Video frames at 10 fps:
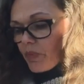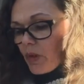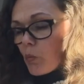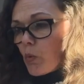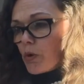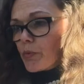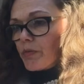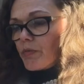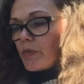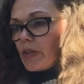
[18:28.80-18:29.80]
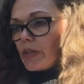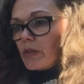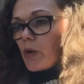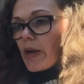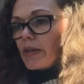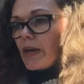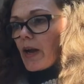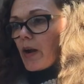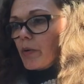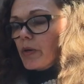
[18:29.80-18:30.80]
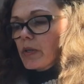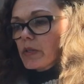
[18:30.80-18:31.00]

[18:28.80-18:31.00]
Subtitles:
what we're feeling right now